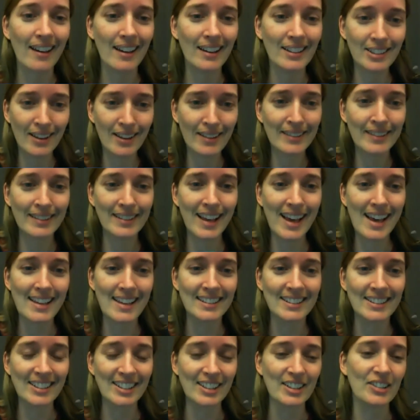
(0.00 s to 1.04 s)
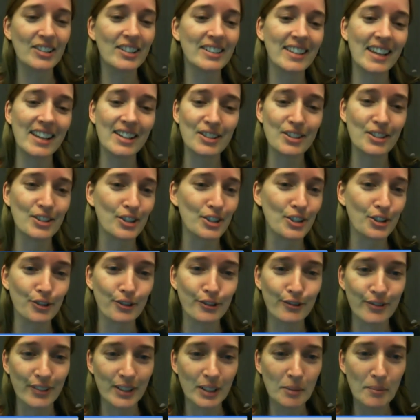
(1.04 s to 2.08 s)
it's on the lens, you know, because I used to
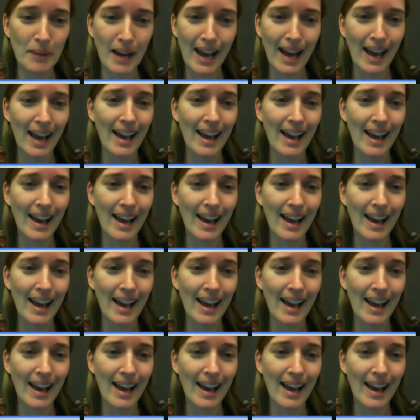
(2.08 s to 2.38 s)
shoot film,